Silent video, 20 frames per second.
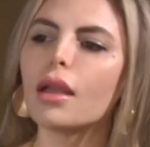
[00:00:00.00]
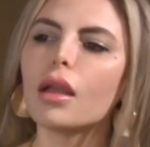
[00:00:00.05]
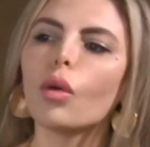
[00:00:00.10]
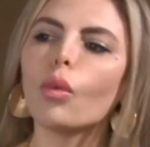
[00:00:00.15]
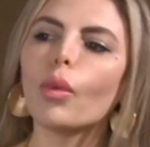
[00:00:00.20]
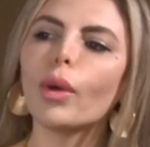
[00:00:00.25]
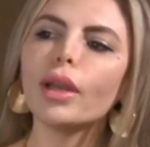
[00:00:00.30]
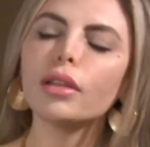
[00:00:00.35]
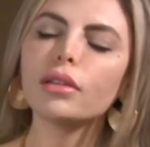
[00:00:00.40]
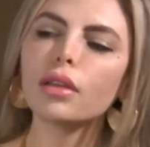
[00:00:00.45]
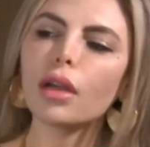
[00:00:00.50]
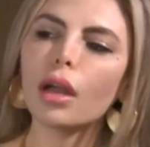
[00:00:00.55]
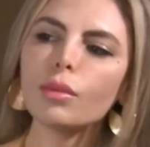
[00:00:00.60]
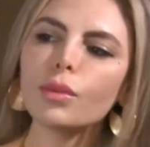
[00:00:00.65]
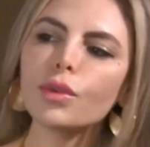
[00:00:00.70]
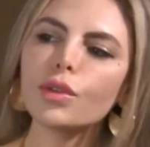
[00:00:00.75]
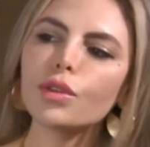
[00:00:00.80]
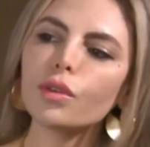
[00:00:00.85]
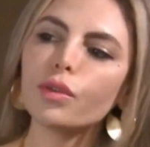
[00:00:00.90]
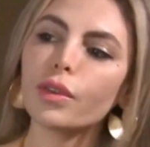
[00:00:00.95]
When it
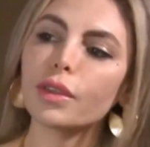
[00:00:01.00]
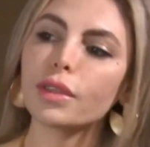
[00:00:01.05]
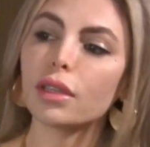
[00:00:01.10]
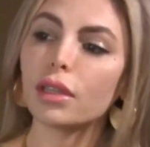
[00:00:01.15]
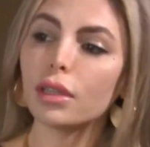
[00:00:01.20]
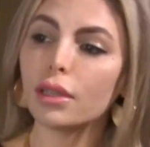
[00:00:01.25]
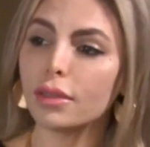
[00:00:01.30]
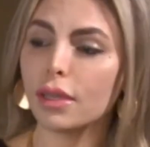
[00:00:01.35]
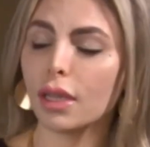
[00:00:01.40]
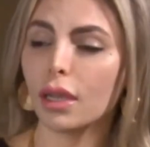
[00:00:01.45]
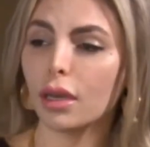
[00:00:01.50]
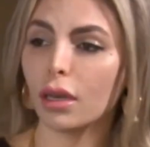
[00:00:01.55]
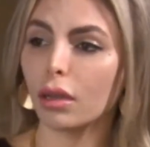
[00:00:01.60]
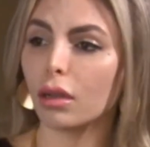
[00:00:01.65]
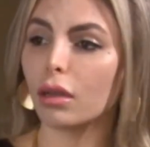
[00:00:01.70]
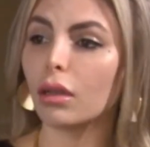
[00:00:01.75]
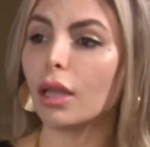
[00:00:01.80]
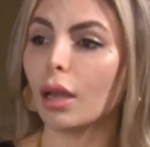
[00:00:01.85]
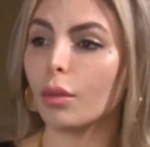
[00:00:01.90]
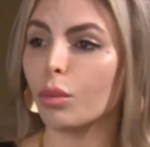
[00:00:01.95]
comes to facilitating
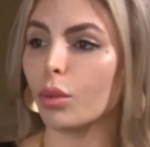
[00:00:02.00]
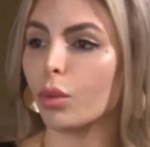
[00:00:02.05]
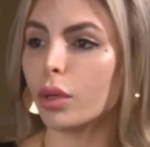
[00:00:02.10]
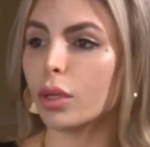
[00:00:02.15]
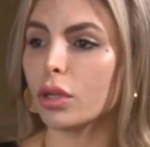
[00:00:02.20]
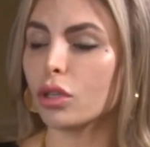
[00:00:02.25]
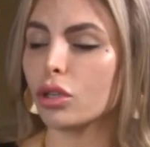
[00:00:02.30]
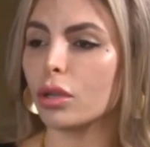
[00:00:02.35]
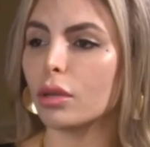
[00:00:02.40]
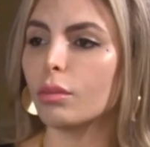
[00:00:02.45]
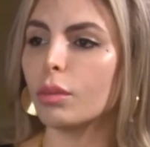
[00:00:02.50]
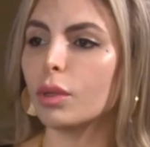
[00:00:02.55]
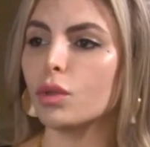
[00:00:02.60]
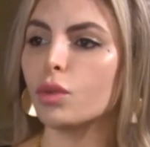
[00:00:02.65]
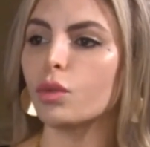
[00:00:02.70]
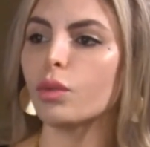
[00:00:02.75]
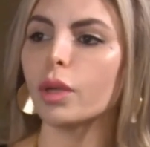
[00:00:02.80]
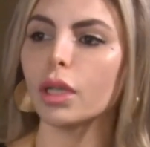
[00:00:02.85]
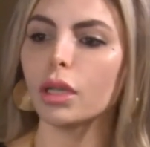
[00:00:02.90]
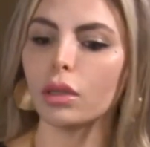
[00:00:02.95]
collaboration
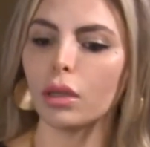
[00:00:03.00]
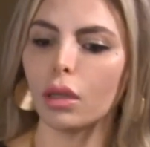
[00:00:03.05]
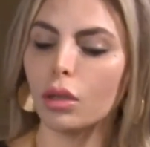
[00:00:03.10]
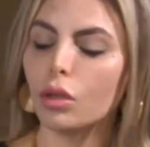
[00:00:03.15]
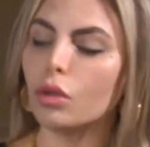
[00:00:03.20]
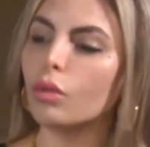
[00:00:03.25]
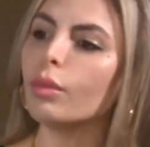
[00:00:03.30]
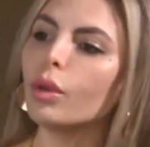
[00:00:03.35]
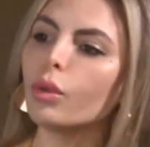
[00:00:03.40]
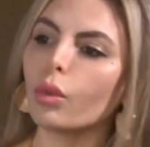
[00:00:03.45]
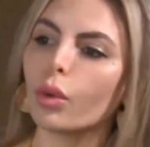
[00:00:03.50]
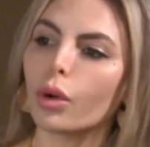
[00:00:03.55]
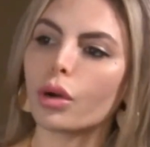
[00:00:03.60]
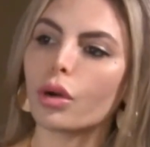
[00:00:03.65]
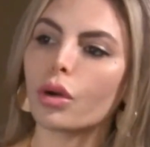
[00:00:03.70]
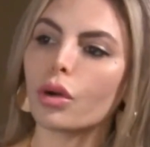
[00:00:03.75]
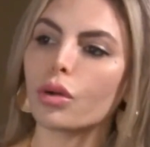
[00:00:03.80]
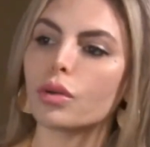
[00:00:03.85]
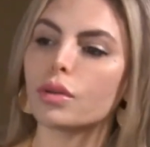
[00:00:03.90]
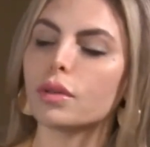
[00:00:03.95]
between human
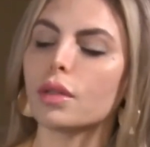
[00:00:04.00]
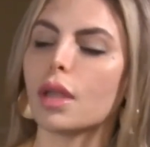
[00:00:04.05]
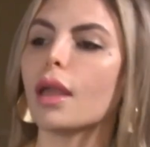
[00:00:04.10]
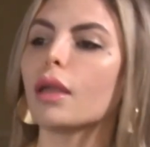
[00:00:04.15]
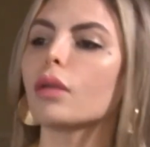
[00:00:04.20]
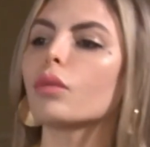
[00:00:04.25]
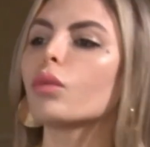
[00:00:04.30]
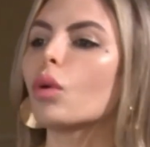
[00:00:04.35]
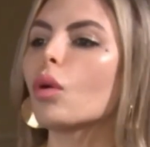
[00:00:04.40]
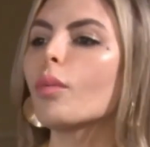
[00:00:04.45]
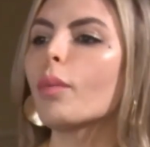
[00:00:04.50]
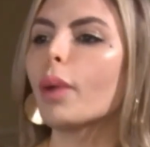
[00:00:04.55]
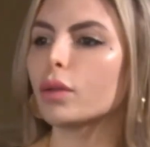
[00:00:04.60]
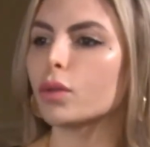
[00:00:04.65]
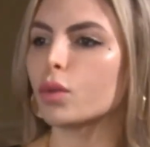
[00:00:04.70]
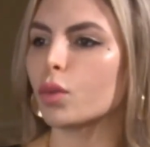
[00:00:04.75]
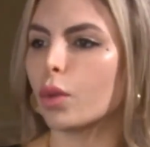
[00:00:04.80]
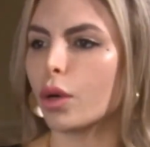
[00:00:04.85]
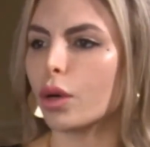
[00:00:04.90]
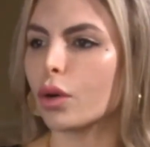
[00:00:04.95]
workers and
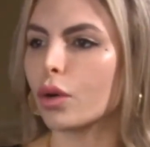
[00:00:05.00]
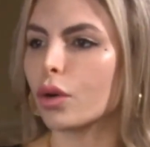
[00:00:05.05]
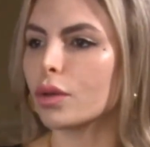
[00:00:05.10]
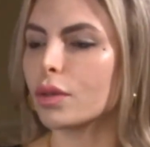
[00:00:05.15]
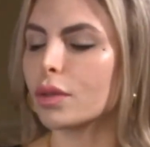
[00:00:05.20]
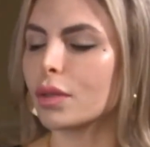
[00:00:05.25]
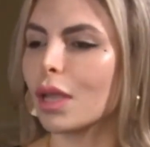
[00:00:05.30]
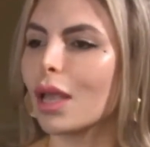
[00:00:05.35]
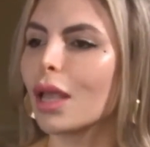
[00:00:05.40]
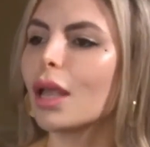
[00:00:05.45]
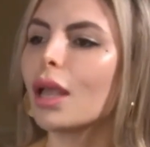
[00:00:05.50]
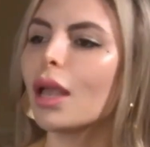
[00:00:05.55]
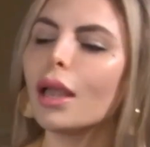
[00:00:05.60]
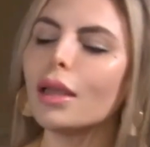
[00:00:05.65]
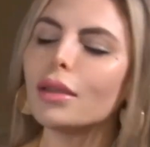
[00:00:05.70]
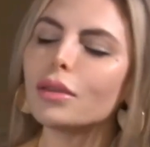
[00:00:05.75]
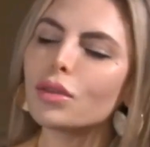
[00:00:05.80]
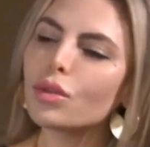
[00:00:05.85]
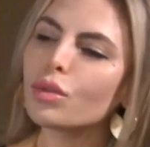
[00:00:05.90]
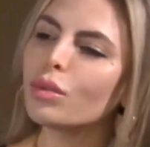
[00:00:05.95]
robot workers,
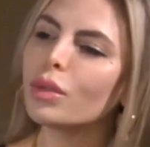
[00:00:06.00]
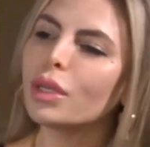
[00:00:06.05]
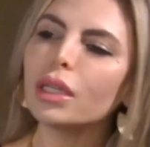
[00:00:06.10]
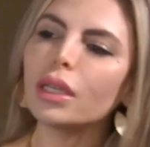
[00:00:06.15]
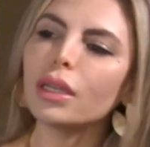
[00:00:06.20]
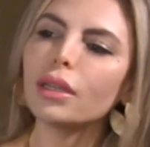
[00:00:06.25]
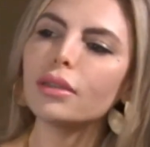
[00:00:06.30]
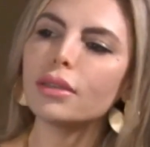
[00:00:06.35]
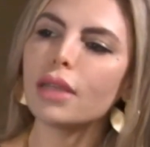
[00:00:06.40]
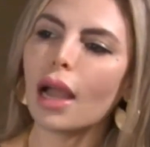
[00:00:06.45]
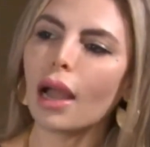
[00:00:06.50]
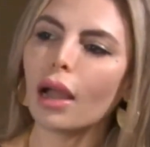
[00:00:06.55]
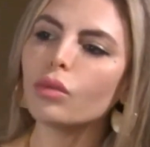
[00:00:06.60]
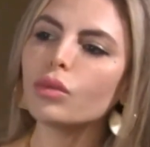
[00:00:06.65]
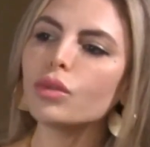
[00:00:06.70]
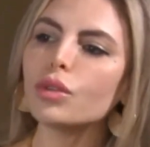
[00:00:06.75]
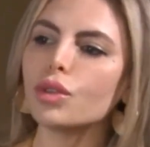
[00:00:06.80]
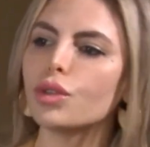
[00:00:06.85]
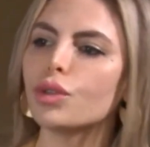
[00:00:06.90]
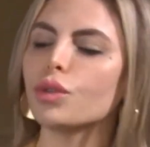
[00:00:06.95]
it's really
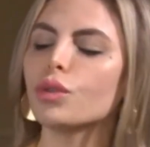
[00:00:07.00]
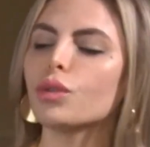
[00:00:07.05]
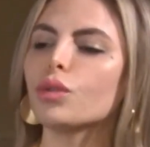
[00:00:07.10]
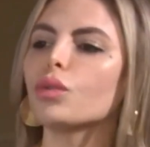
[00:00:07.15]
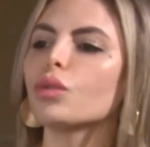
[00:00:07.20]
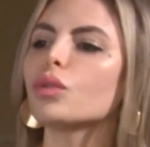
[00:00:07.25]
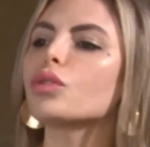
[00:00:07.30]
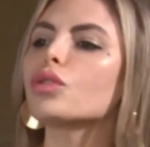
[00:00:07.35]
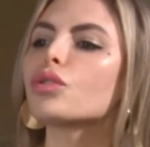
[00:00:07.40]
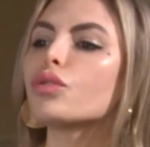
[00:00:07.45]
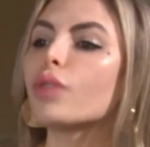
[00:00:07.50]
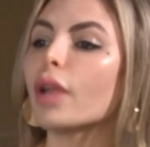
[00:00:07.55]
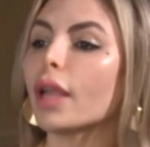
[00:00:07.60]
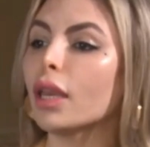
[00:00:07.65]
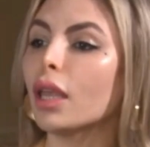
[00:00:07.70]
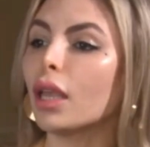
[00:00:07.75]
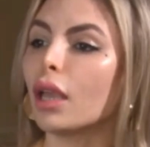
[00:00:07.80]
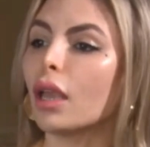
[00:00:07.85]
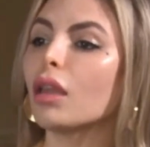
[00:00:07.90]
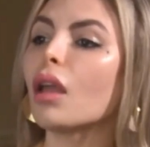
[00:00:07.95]
down to
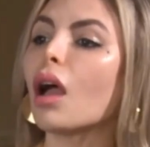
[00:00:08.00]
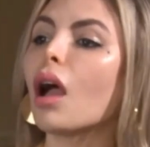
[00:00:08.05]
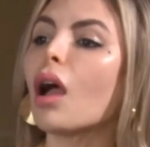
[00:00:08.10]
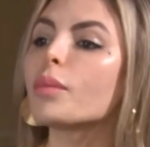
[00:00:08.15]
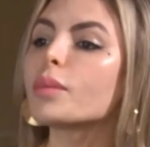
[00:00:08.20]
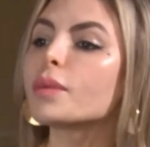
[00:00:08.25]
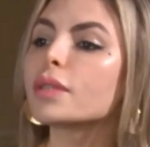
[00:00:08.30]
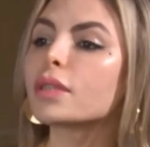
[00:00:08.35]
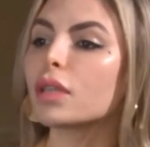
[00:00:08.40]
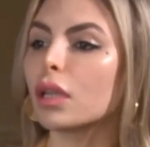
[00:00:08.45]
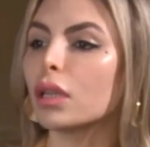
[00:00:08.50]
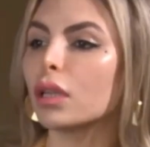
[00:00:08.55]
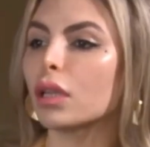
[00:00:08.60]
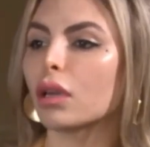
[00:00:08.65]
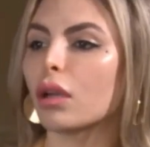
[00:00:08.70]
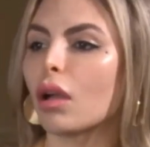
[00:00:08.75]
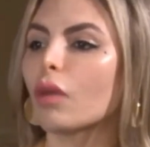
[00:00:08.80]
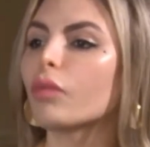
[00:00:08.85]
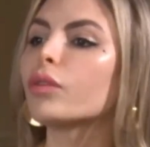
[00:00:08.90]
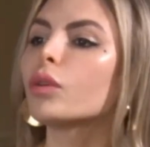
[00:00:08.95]
training and
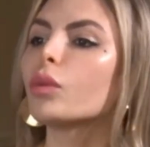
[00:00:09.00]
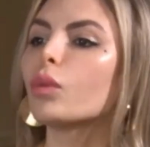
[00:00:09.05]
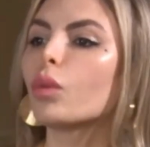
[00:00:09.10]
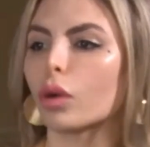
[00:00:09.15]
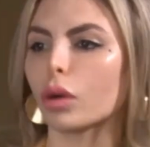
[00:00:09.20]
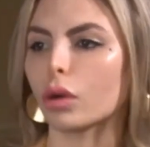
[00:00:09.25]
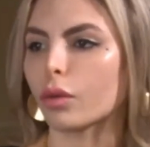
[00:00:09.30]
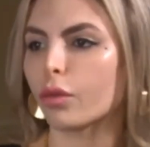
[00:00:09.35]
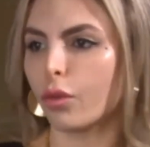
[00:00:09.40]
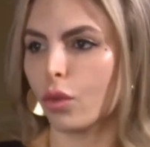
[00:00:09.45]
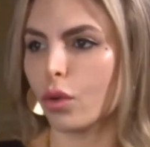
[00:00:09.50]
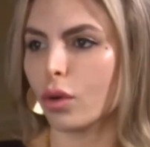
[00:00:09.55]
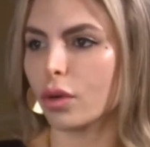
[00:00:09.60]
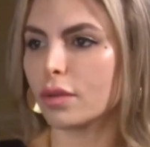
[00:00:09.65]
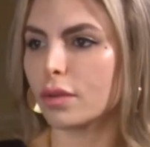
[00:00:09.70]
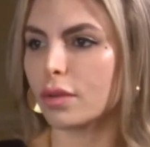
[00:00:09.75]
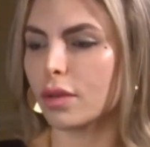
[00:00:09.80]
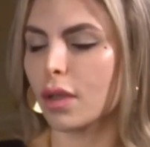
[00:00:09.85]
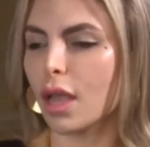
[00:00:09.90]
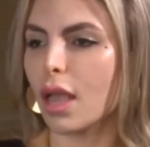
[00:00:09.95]
upskilling of the
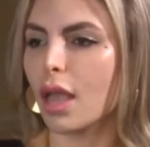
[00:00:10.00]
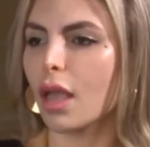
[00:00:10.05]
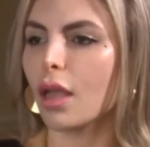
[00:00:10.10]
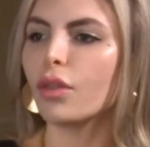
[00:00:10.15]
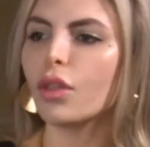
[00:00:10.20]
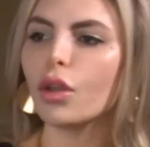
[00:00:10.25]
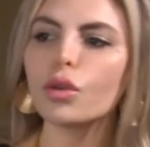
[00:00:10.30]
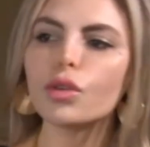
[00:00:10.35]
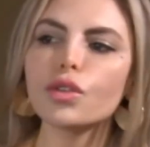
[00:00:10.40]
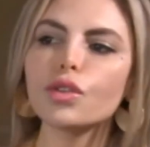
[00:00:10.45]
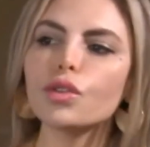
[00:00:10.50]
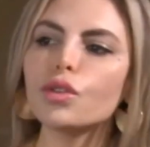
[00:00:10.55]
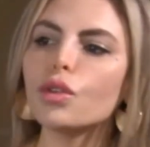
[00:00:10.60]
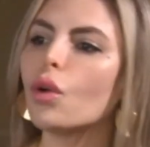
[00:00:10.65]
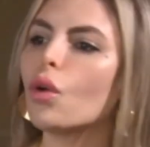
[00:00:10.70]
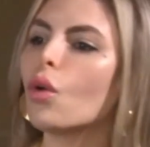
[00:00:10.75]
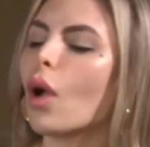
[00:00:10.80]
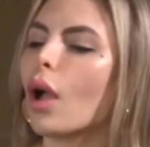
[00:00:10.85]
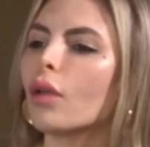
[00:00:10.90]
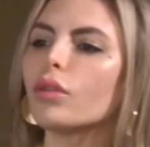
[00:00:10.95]
workforce. There is
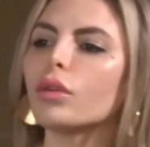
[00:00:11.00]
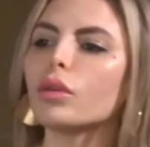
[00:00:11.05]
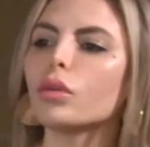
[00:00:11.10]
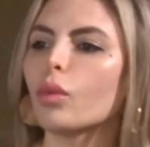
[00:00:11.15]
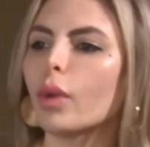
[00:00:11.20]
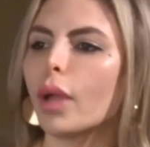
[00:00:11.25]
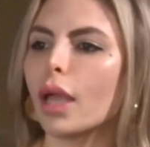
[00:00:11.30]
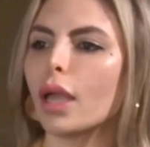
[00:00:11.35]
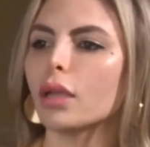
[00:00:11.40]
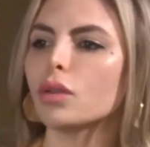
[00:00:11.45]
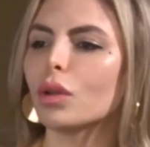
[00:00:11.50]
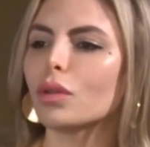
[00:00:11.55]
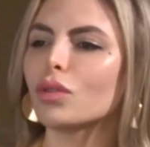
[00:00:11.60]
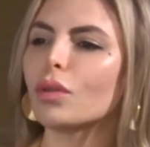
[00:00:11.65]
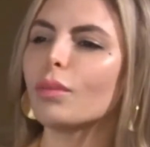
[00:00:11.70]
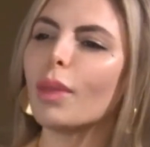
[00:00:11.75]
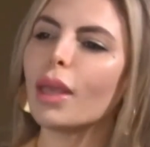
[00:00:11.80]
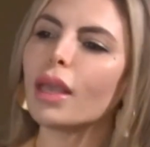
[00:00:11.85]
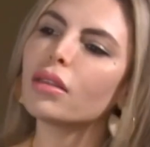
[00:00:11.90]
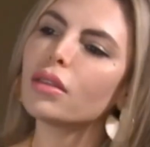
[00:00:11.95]
no other way to
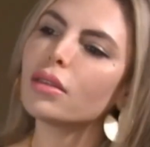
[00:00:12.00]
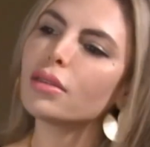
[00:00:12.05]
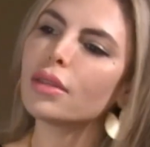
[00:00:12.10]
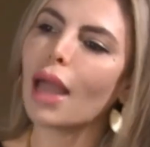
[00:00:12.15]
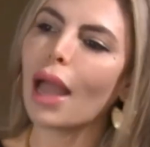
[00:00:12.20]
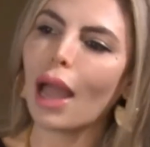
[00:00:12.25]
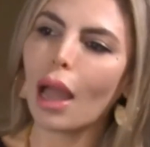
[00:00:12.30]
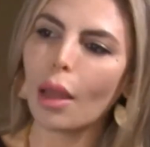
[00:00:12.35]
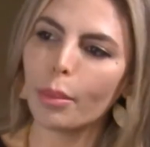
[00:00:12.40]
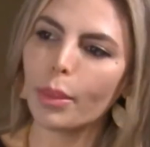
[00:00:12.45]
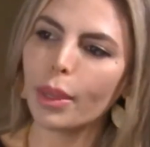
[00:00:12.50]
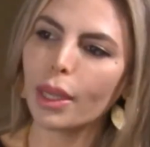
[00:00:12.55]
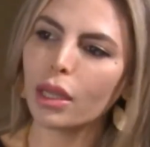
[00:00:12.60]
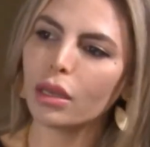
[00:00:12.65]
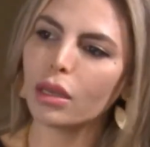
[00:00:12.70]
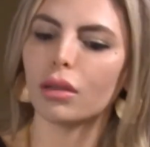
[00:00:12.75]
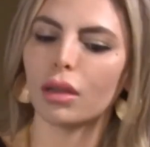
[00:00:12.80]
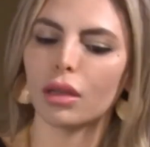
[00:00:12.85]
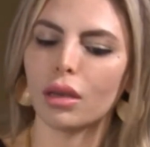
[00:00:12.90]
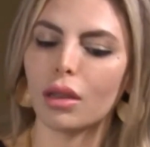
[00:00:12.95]
make this
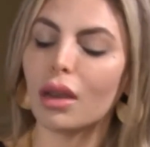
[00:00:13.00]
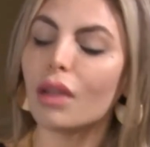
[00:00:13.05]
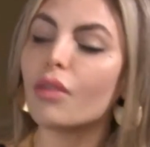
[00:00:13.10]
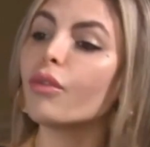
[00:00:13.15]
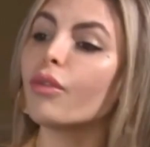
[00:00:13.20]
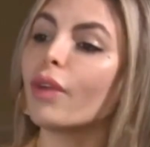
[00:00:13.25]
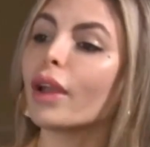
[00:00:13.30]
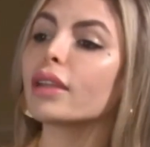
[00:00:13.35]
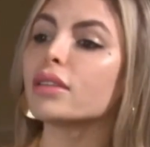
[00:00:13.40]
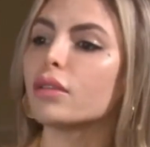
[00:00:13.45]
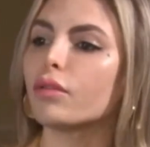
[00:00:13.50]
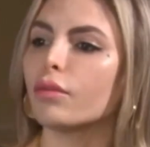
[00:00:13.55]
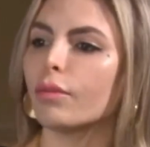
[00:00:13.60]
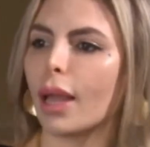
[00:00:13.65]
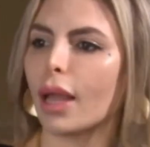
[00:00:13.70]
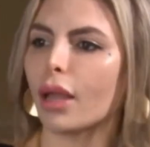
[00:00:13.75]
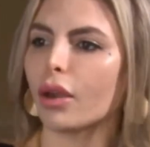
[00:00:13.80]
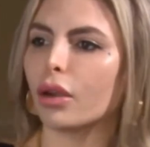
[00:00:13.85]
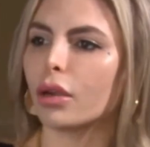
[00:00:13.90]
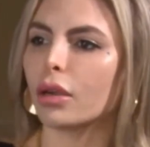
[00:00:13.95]
happen in an effective
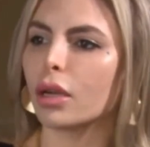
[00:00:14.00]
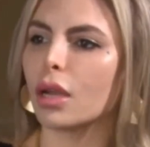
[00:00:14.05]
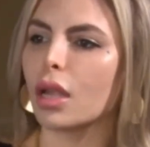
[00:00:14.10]
manner.